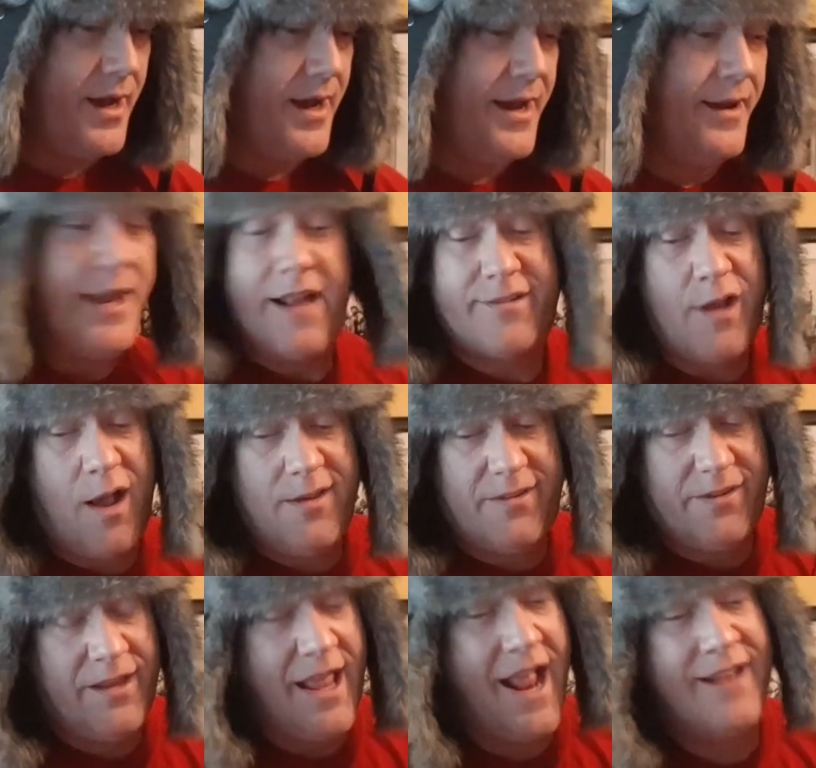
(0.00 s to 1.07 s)
and that's
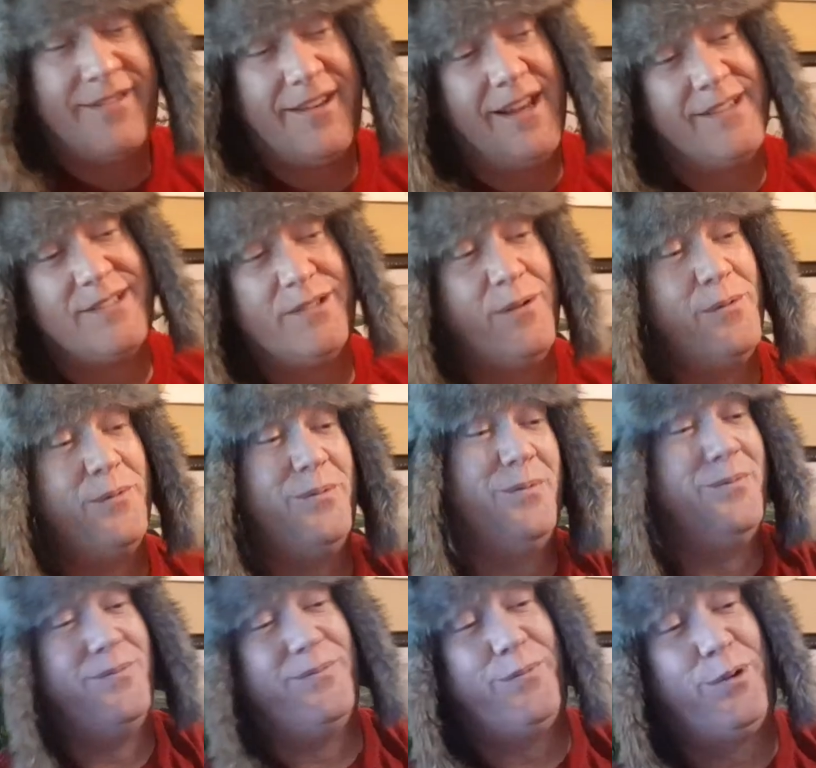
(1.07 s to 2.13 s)
awesome. It's
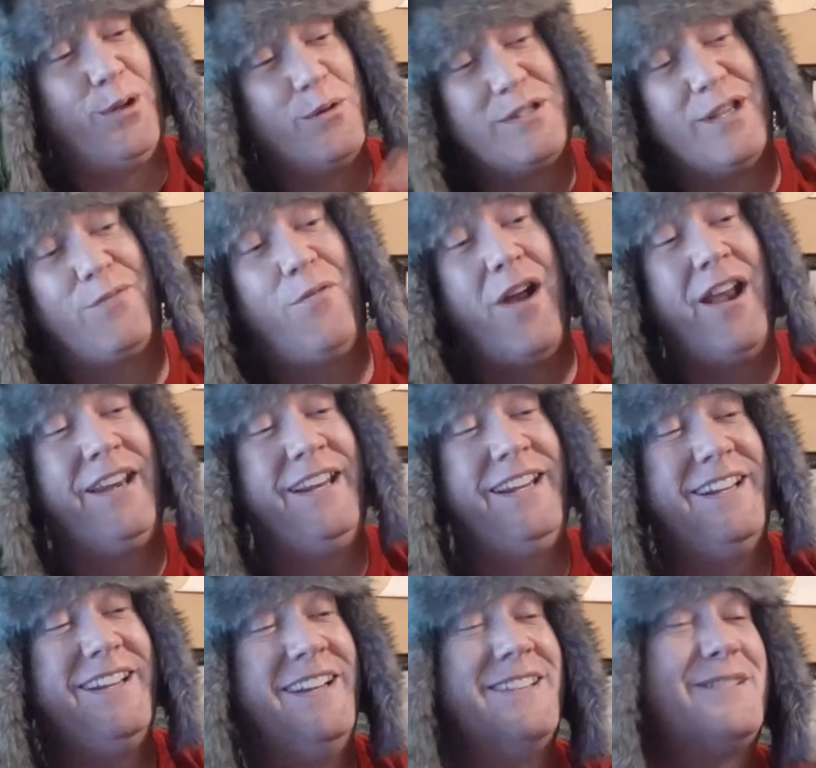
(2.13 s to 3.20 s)
just
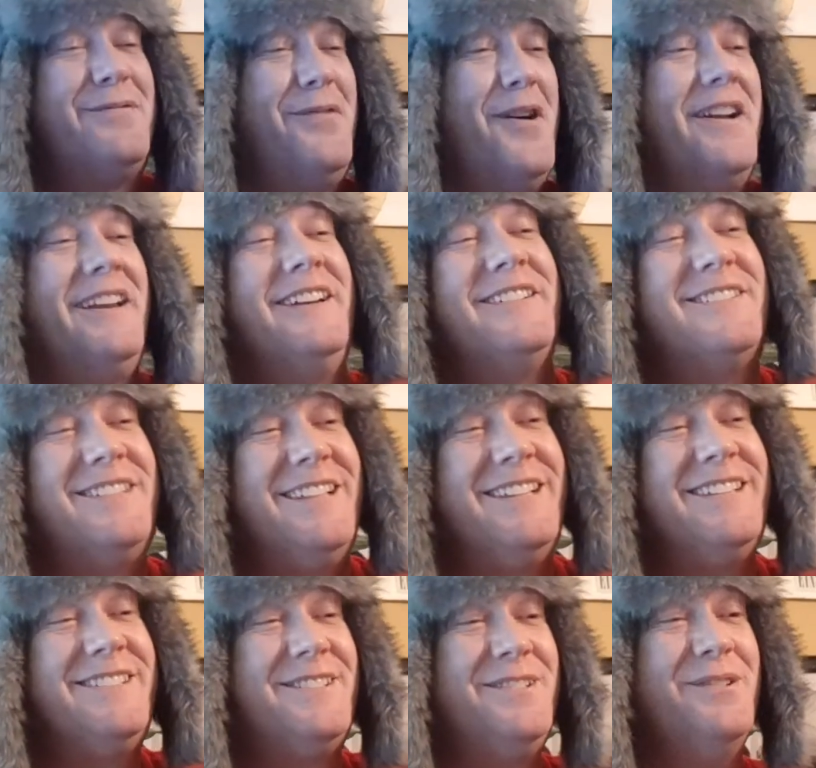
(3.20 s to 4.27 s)
funny. It's funny to see
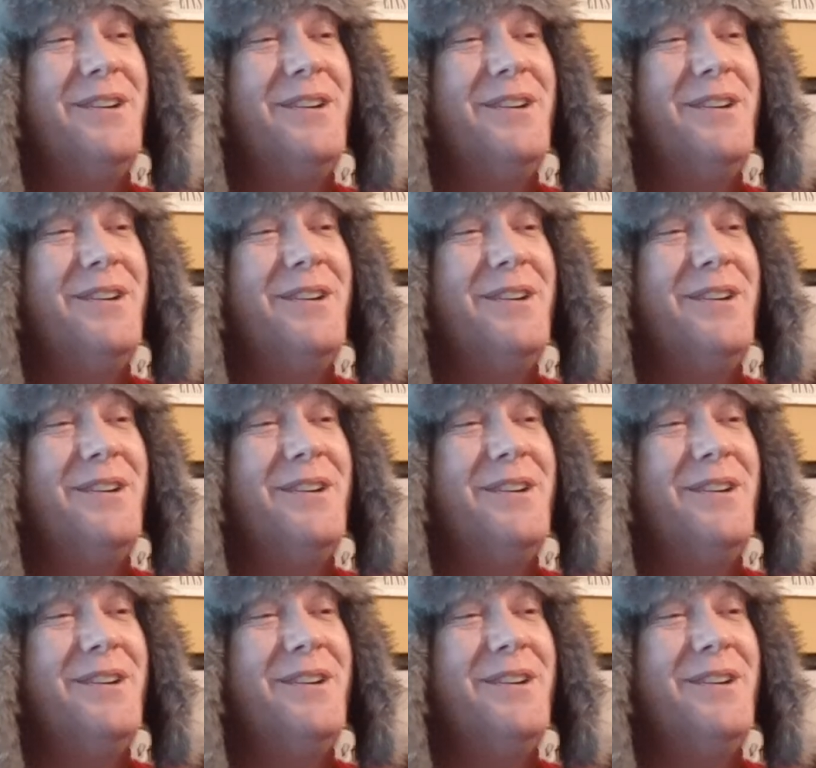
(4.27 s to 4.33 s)
these two